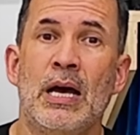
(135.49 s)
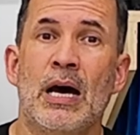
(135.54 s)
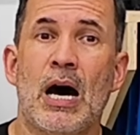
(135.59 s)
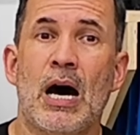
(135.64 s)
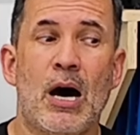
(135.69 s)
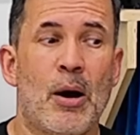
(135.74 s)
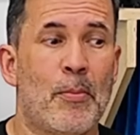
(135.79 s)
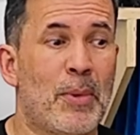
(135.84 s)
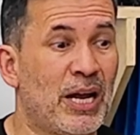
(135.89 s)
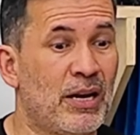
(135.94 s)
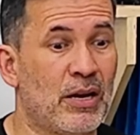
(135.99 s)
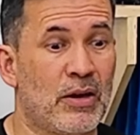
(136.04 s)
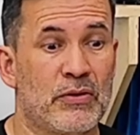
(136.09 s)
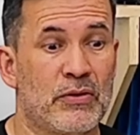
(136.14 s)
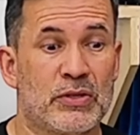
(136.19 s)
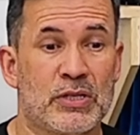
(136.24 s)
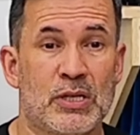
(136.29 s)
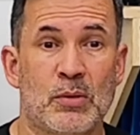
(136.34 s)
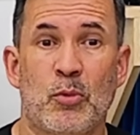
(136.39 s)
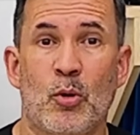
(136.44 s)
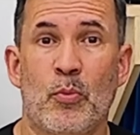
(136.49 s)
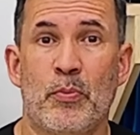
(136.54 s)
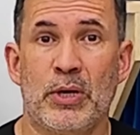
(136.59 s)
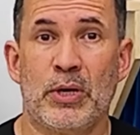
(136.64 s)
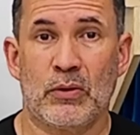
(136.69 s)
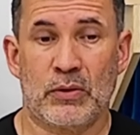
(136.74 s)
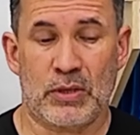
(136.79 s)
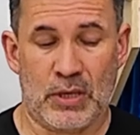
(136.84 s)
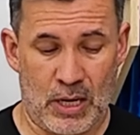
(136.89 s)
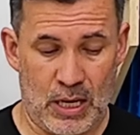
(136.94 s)
another simple
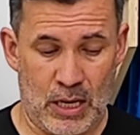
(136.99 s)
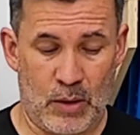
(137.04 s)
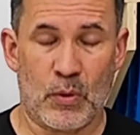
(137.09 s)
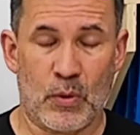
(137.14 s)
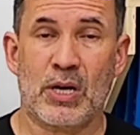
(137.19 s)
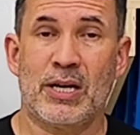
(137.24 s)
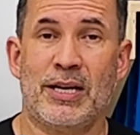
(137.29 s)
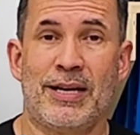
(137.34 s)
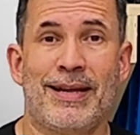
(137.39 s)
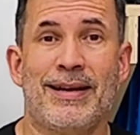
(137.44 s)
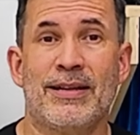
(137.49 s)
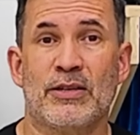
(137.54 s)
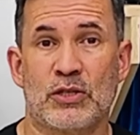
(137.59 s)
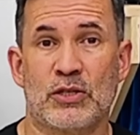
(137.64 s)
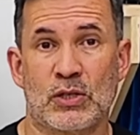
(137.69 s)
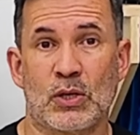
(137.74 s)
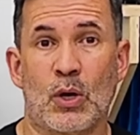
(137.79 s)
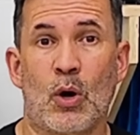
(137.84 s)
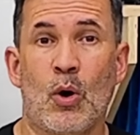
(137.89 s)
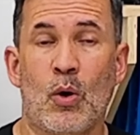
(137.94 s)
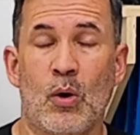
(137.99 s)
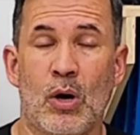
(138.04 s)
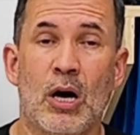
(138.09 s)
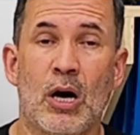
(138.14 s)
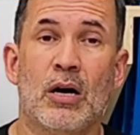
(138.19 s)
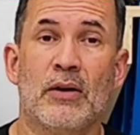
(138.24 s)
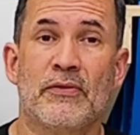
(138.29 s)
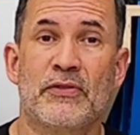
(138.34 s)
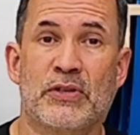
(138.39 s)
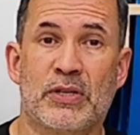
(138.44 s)
build today, we're going to need a saw
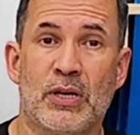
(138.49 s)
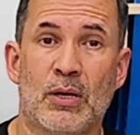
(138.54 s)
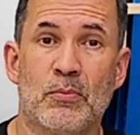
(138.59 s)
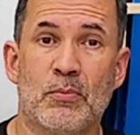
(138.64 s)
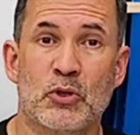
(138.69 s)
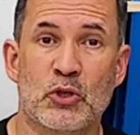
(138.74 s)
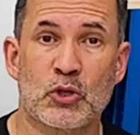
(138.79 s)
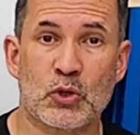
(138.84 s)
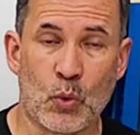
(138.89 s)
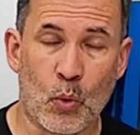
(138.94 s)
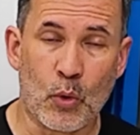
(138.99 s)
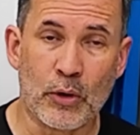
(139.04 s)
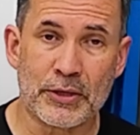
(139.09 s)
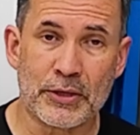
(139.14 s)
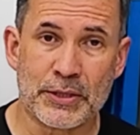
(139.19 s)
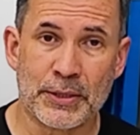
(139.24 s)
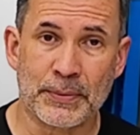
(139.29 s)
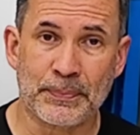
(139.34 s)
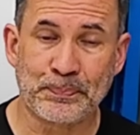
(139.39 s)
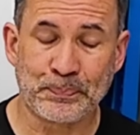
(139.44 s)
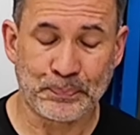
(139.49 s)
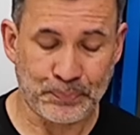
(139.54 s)
of some sort.